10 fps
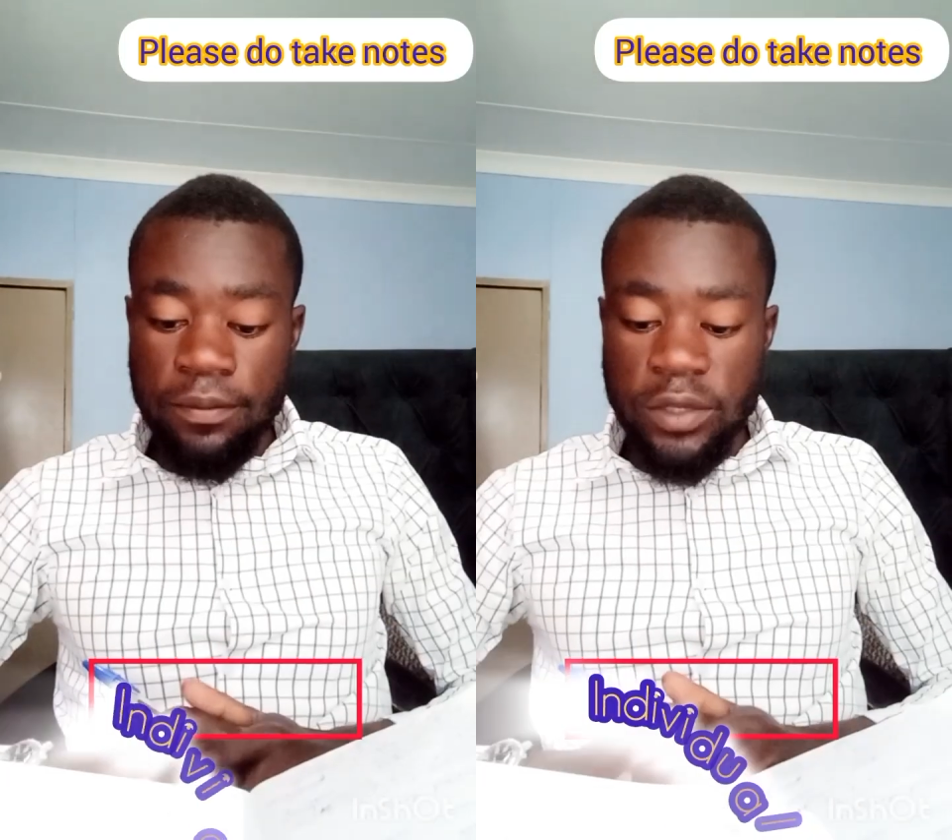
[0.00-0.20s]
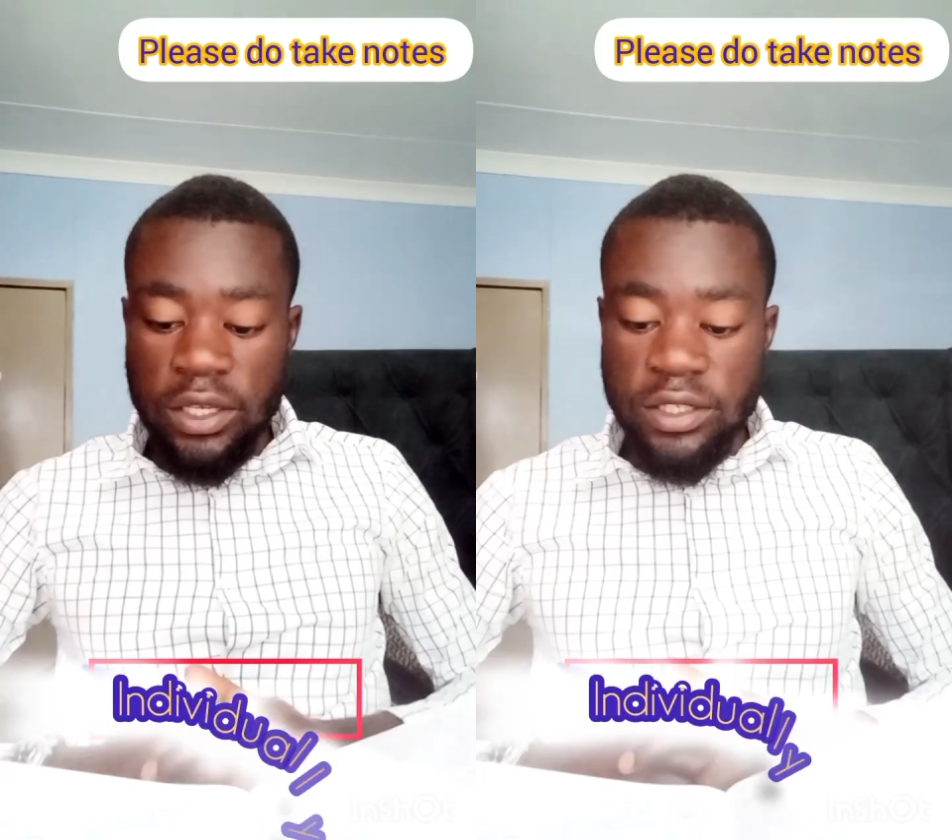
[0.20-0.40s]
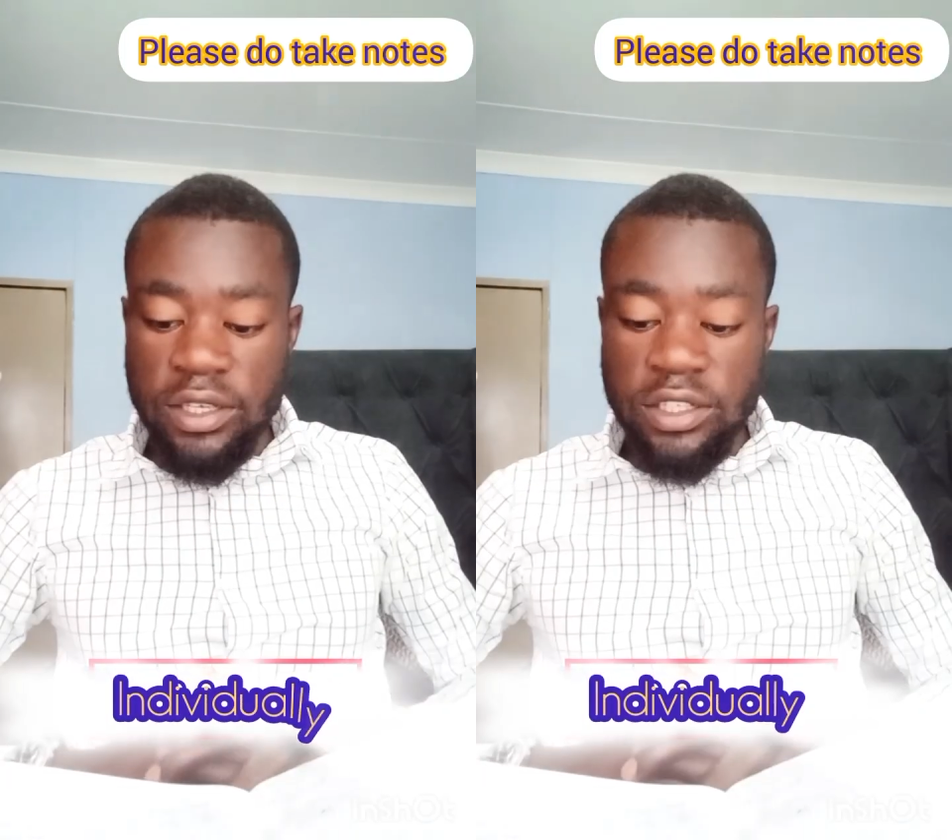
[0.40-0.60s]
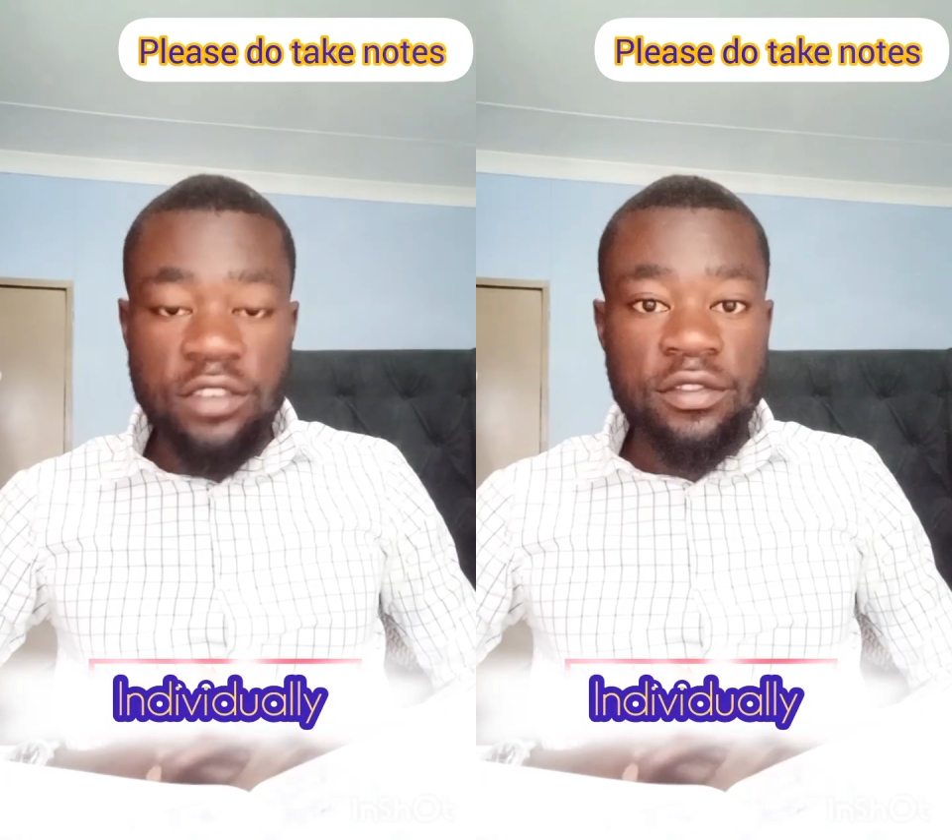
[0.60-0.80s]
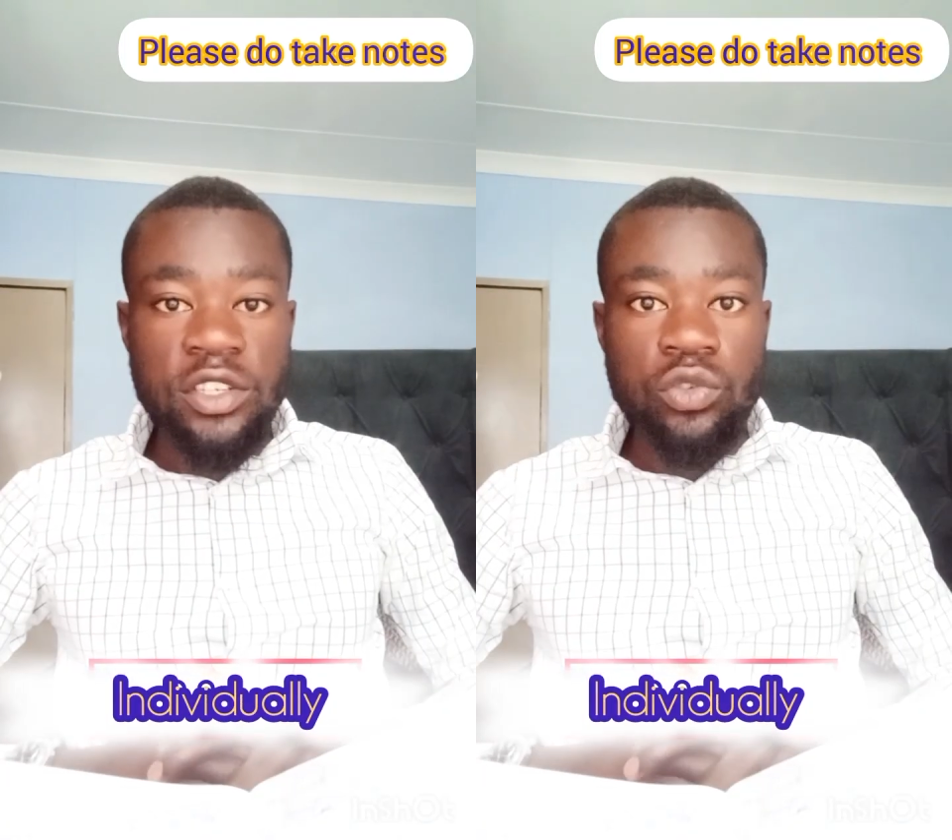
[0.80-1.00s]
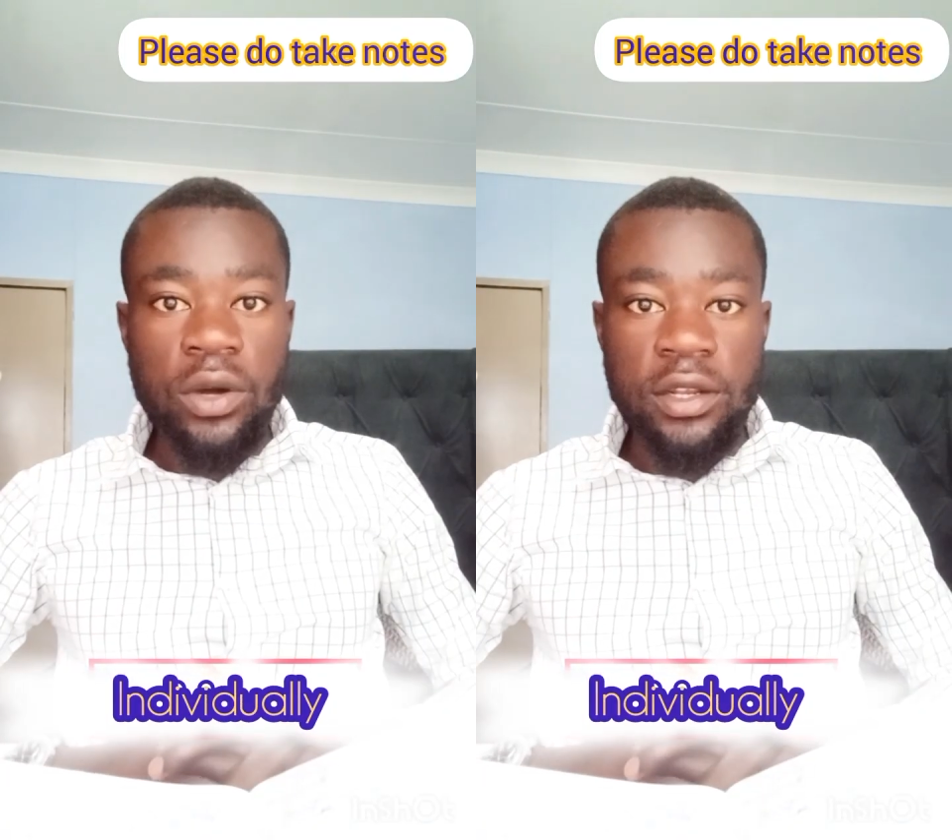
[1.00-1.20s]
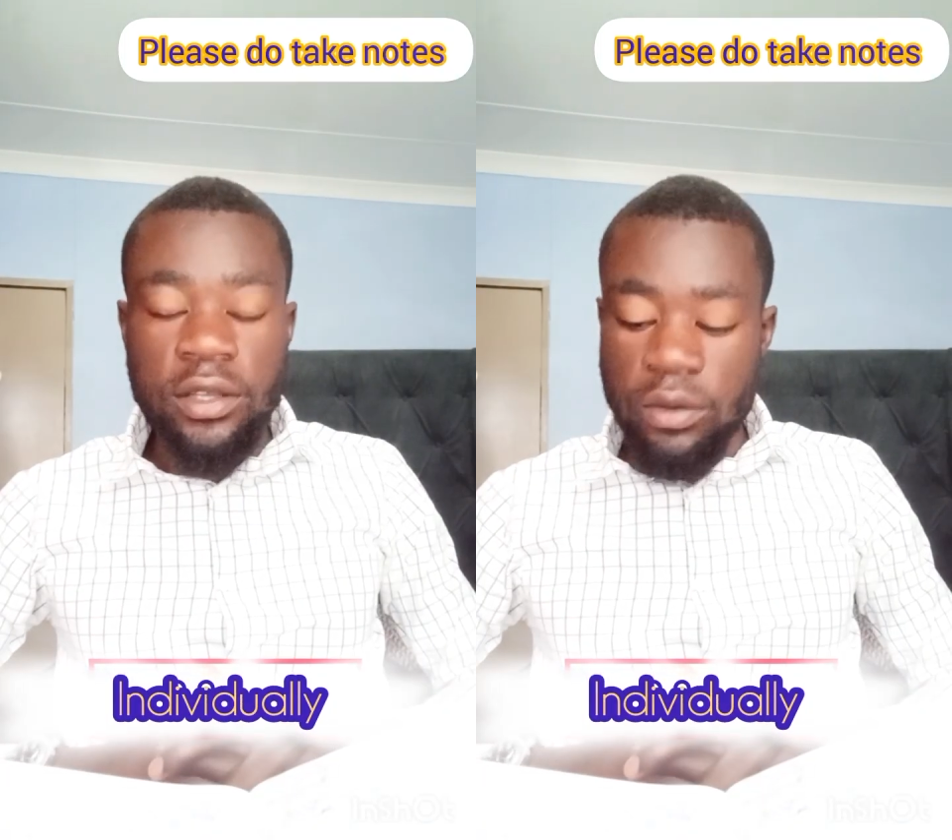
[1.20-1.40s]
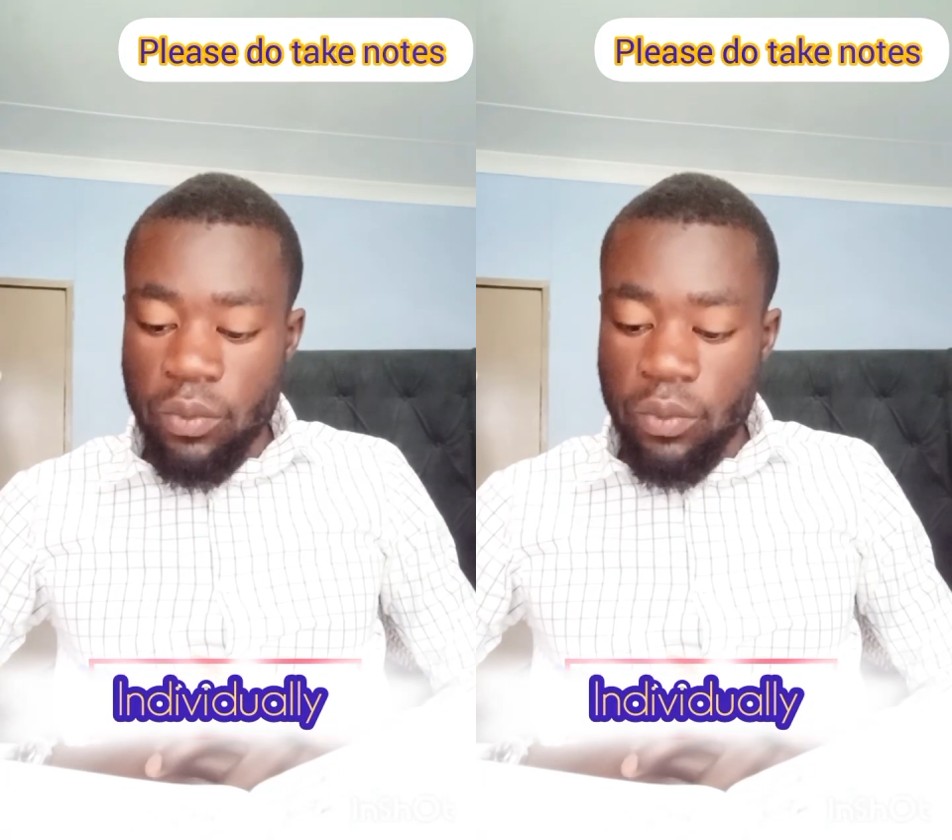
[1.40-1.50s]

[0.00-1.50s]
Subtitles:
is individually.